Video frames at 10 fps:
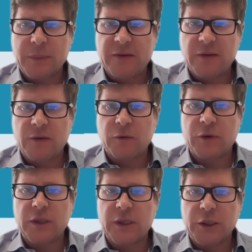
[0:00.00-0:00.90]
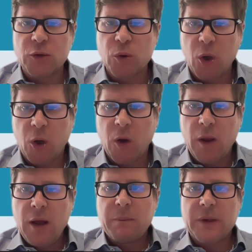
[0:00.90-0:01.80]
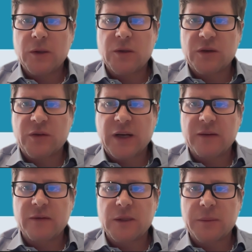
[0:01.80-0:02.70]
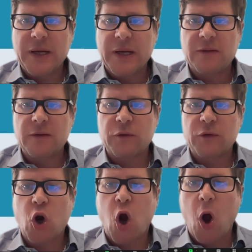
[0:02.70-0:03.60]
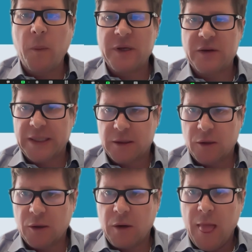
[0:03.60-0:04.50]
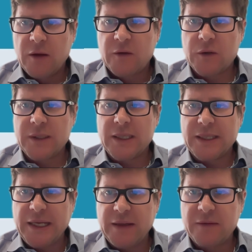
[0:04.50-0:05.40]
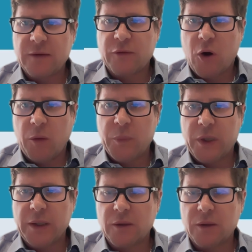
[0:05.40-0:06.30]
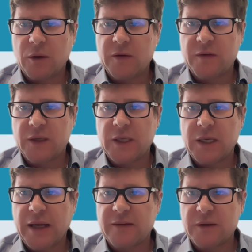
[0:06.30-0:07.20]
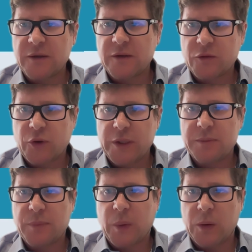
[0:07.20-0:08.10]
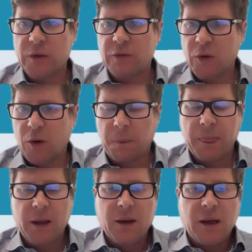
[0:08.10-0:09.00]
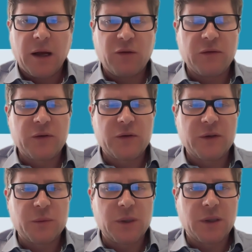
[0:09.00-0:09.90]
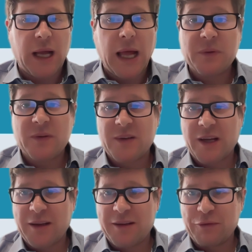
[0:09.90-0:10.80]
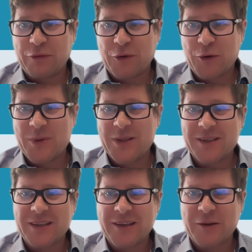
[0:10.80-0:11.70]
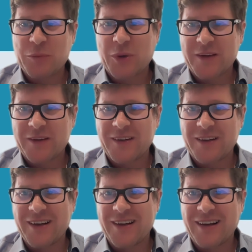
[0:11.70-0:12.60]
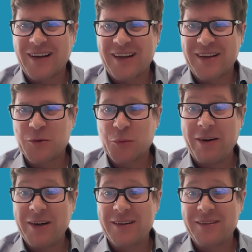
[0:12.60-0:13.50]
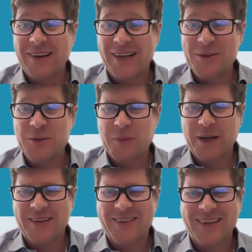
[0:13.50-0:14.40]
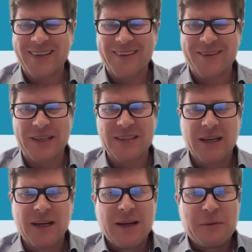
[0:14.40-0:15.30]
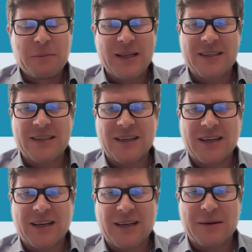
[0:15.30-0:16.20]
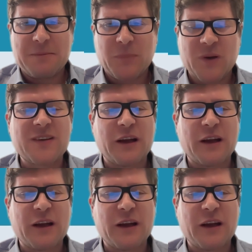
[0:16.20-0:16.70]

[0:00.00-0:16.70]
basis of EU law, but on the results on the basis of copyright law. So the needs of copyright law seen as a discrete body of law. I obviously will abstain from expressing a numerical value to my assessment, but most